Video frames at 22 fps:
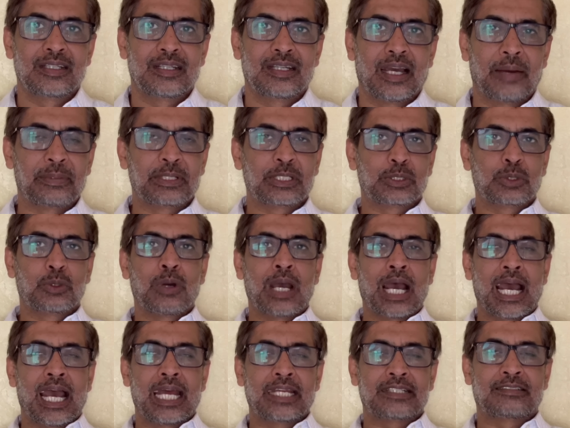I mean, you
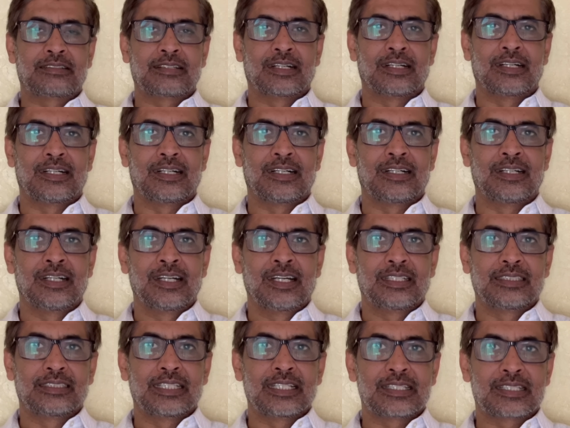had
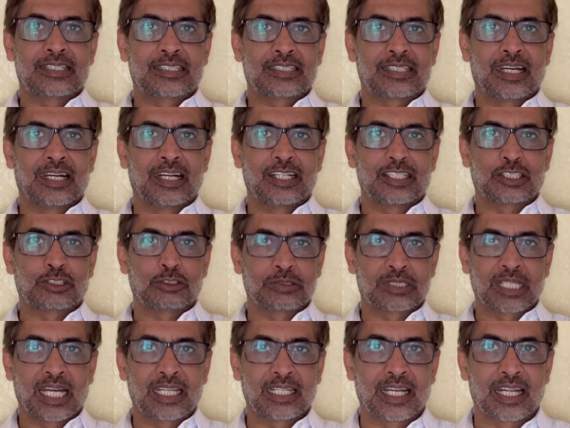this
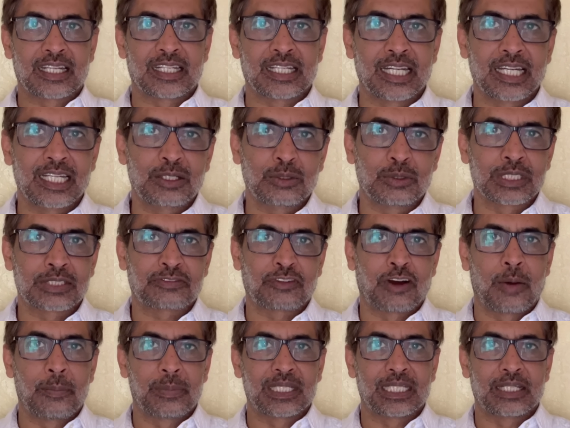Susanna Reid, who is
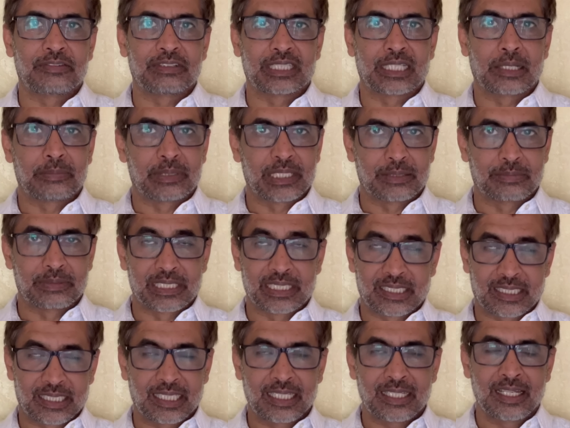formerly with the
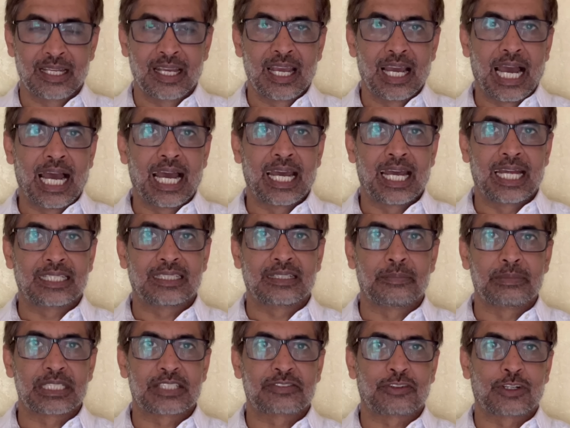BBC. I had the
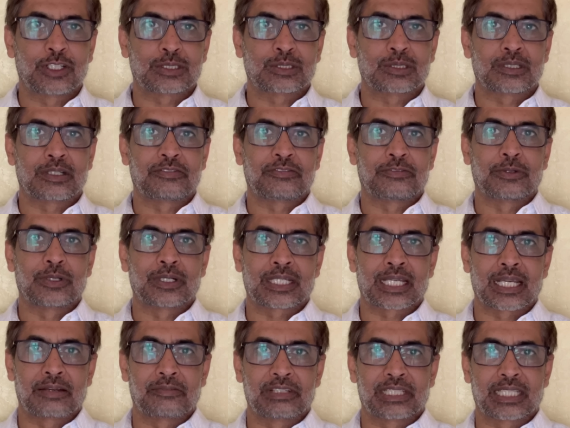misfortune of
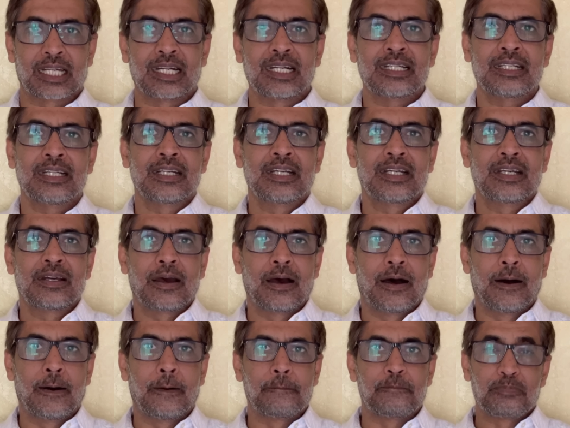working with her,
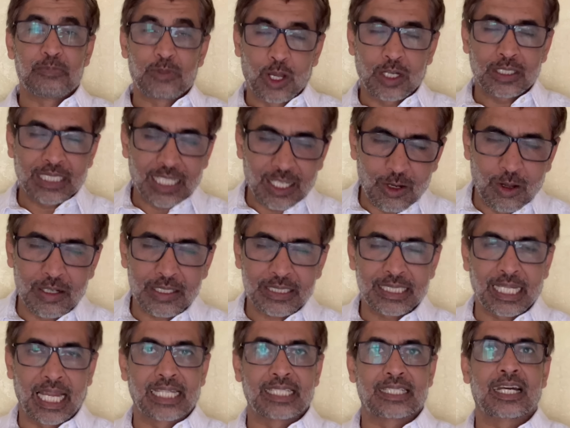not
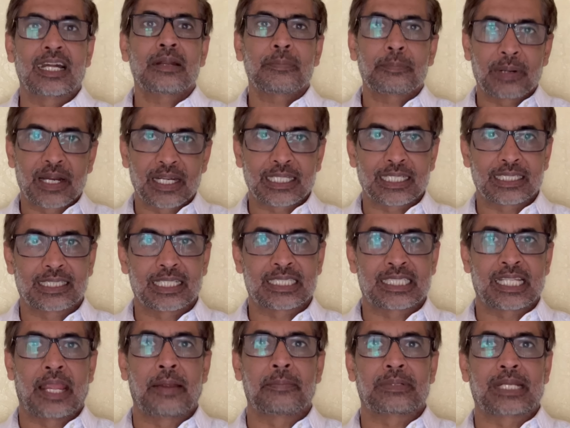alongside her, but at the
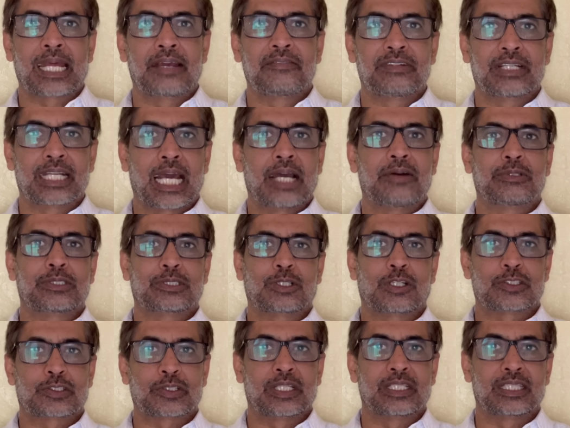same time when I was
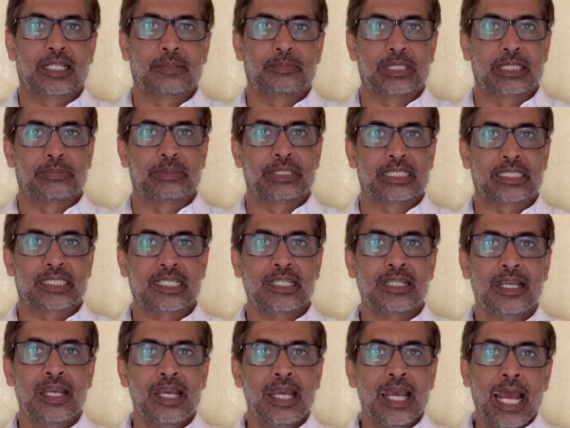also in the
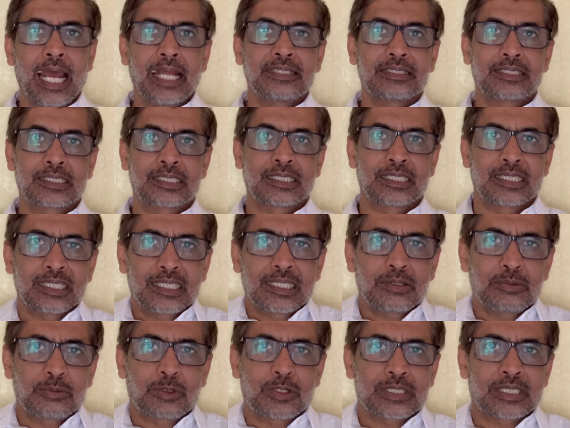BBC. And
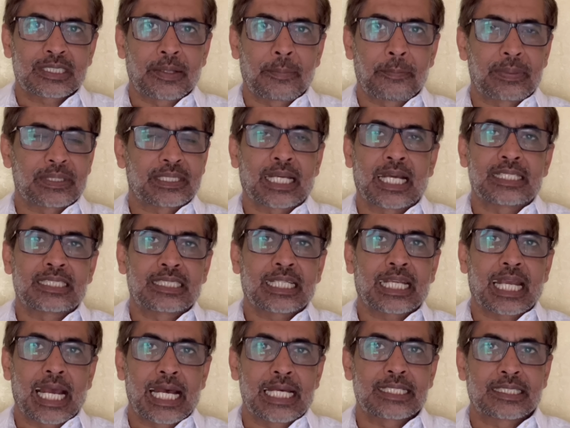she was
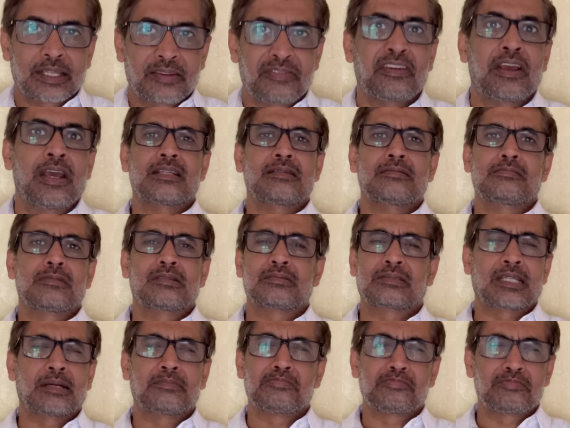sympathizing as if
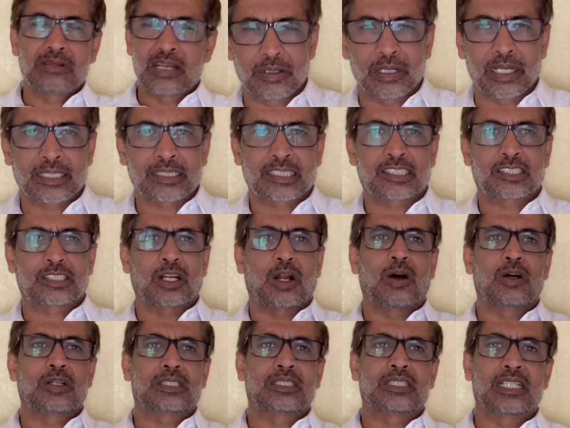some
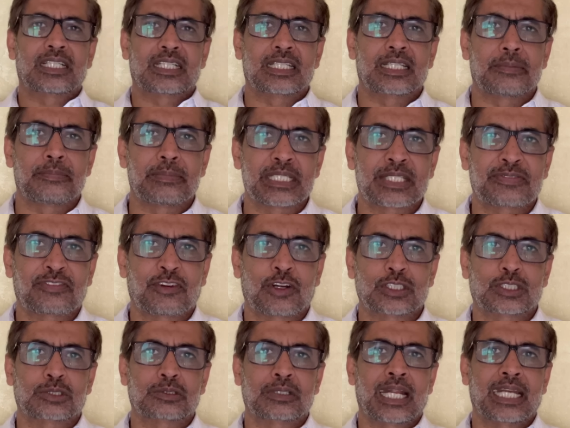extraordinary
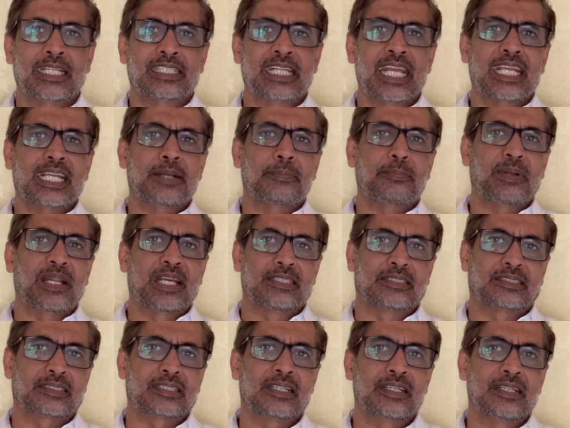misfortune had taken
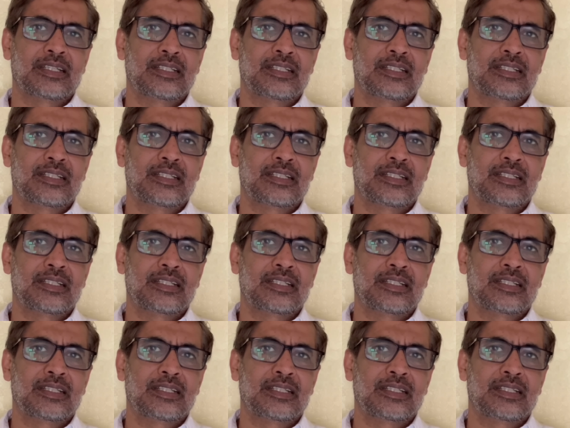place.